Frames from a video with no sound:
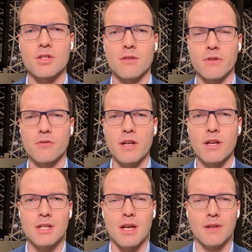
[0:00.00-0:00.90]
of the Russian
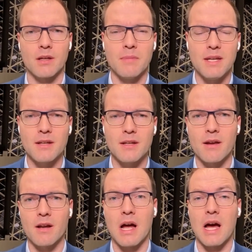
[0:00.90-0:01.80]
Federation having a meeting
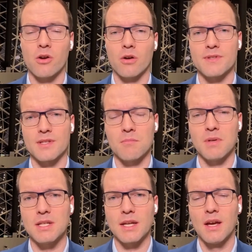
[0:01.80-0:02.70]
there, a high
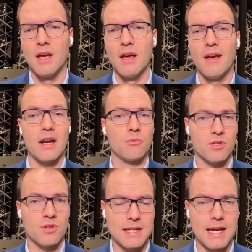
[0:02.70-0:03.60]
officer meeting, and it
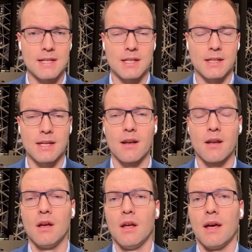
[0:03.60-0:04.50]
was attacked
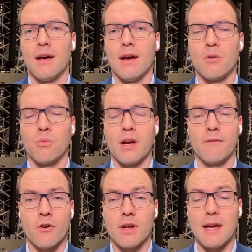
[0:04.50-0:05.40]
again. We
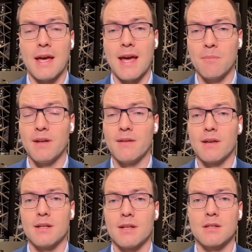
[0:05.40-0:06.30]
are very happy
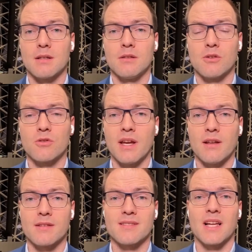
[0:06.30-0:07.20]
that
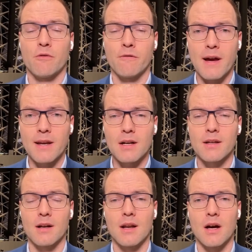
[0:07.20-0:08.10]
Ukraine is now
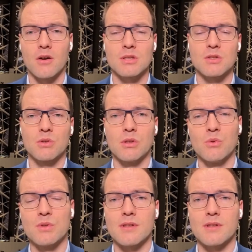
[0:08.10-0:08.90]
finally allowed to